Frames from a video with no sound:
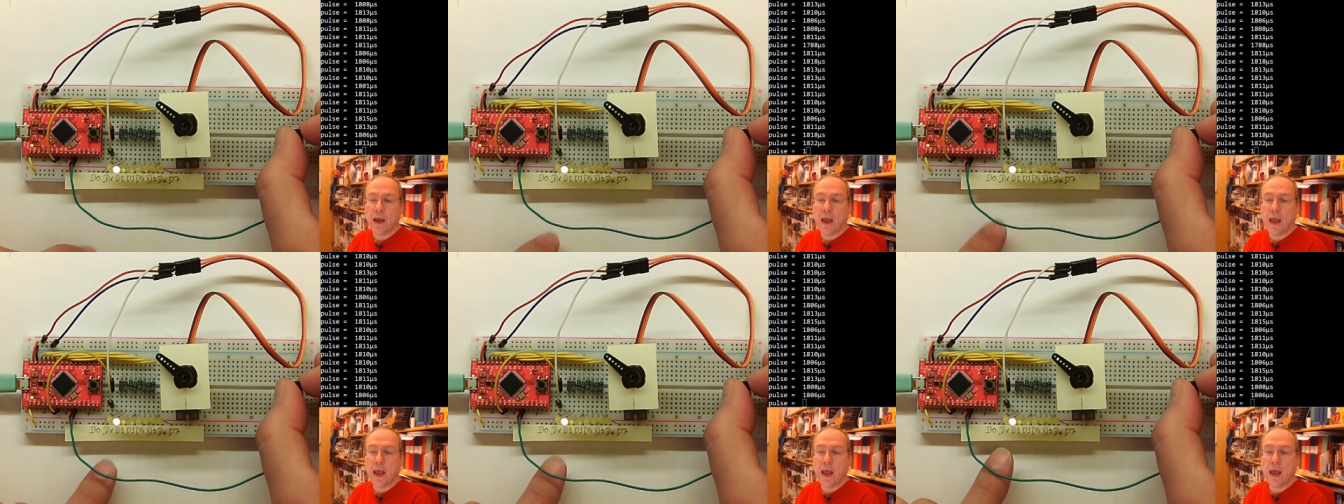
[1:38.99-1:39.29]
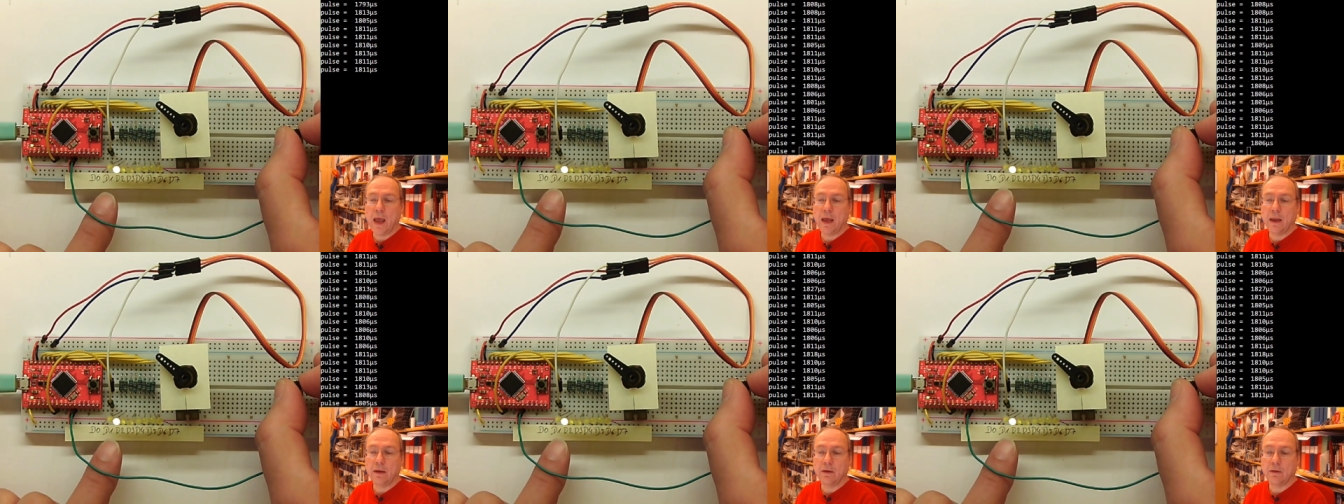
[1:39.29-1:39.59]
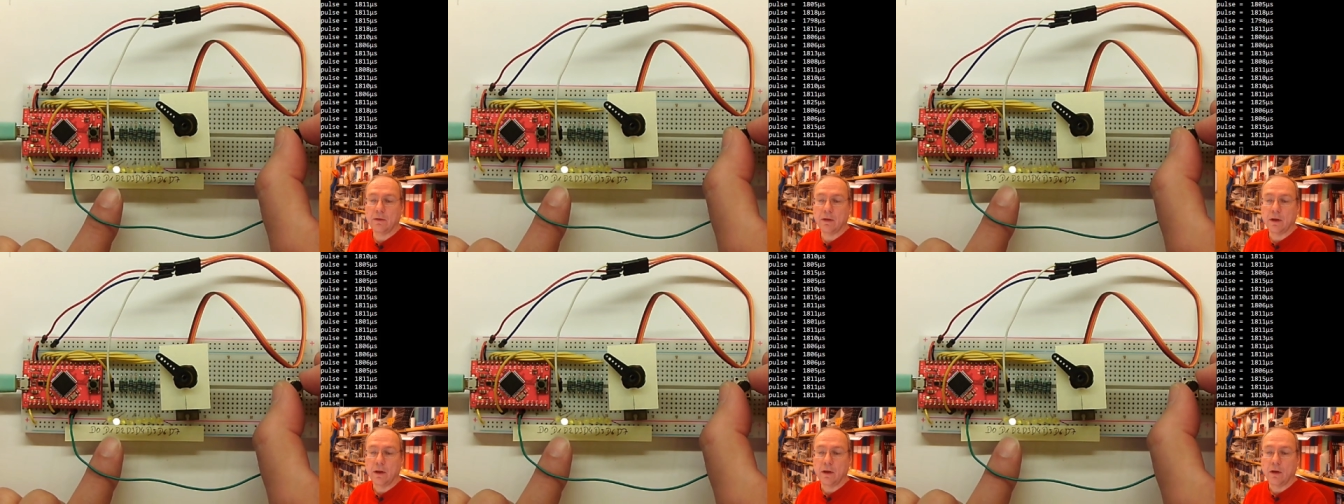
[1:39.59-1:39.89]
And
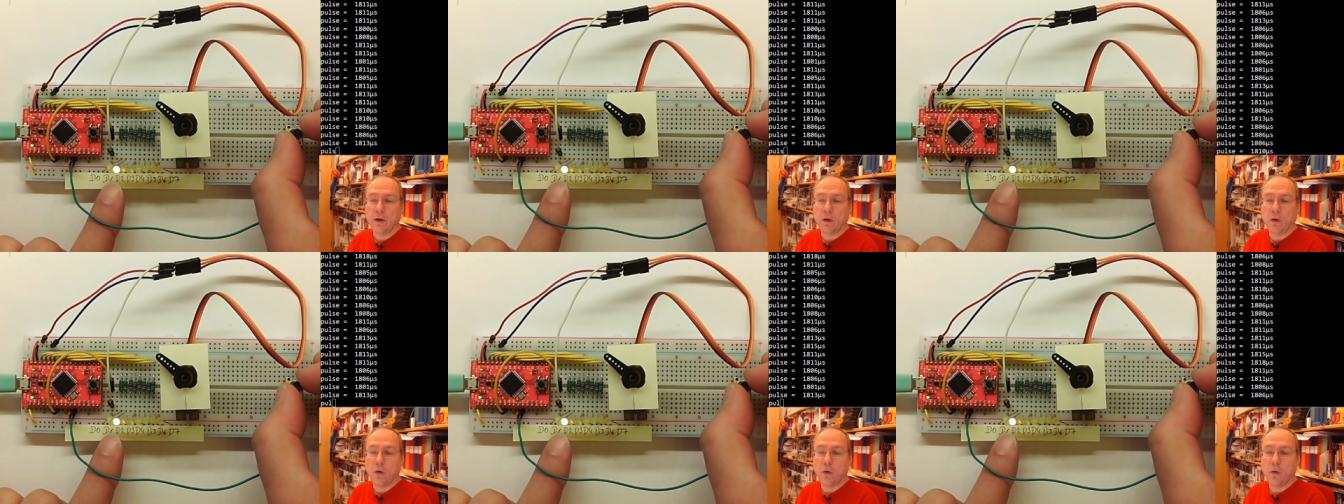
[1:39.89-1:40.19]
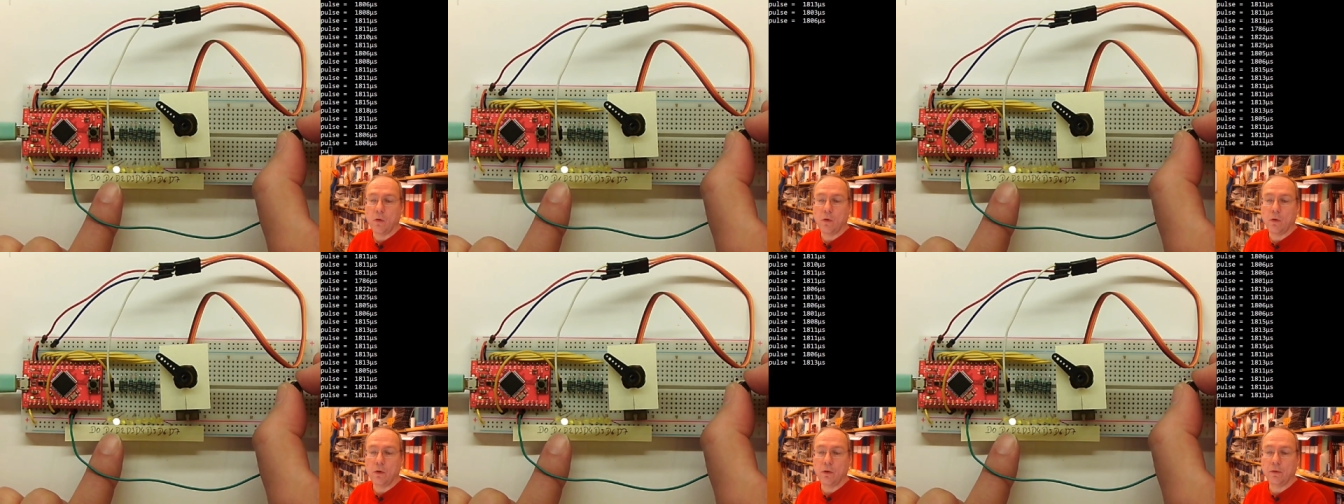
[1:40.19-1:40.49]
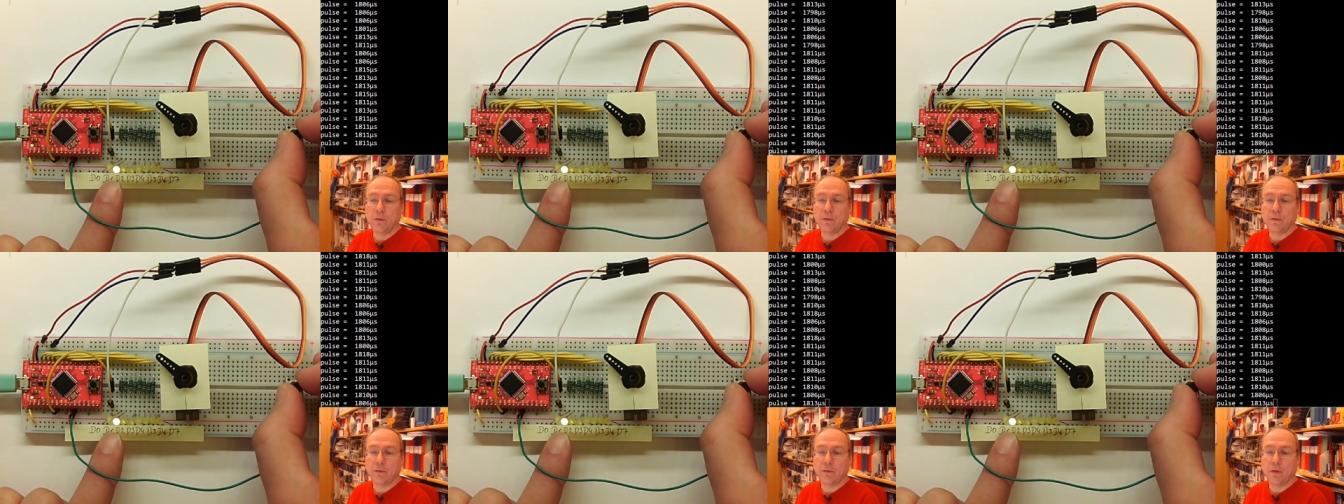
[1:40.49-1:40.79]

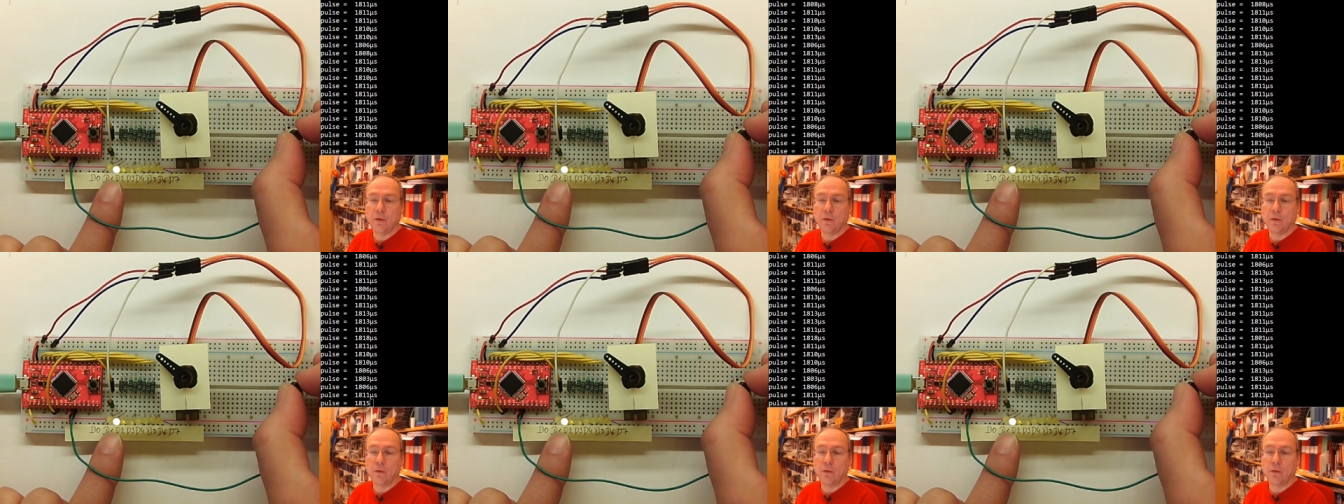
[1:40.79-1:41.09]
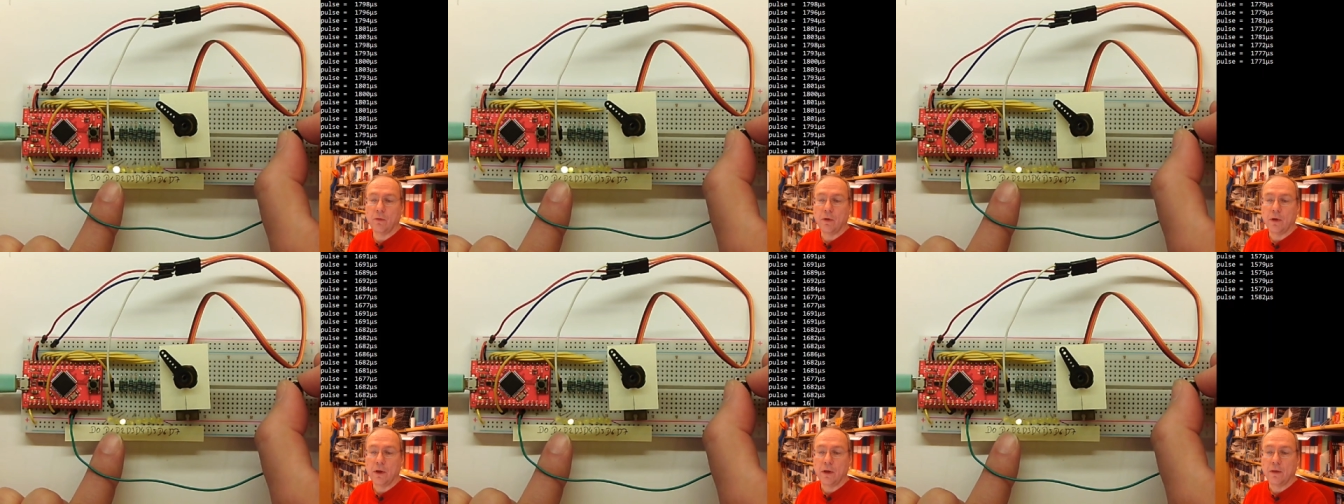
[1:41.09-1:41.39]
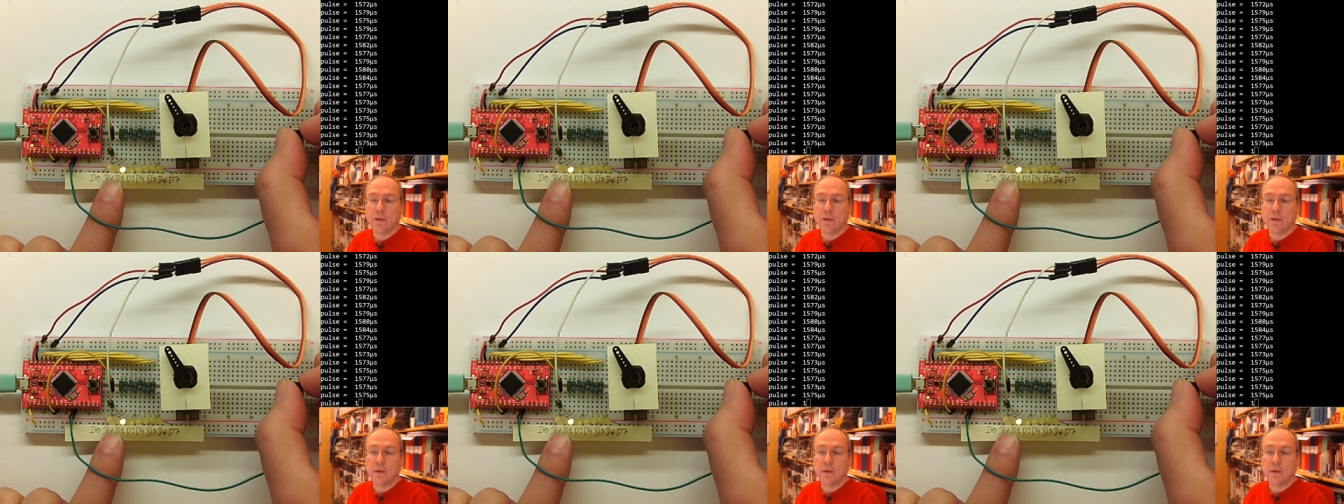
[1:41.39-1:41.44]
also